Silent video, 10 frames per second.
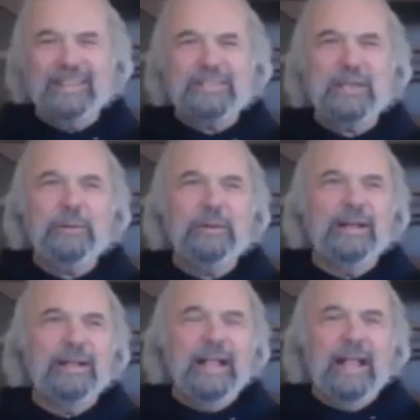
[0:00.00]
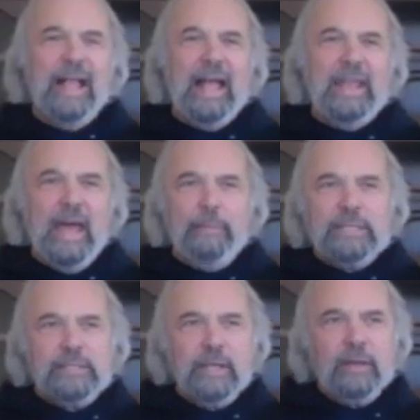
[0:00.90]
So an
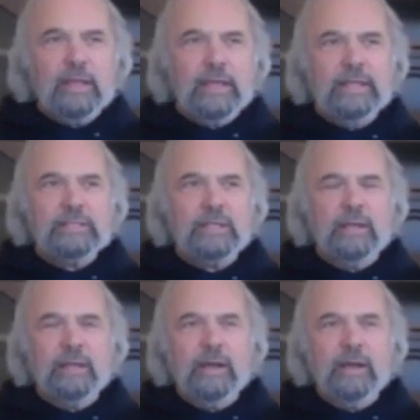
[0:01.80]
emissary is,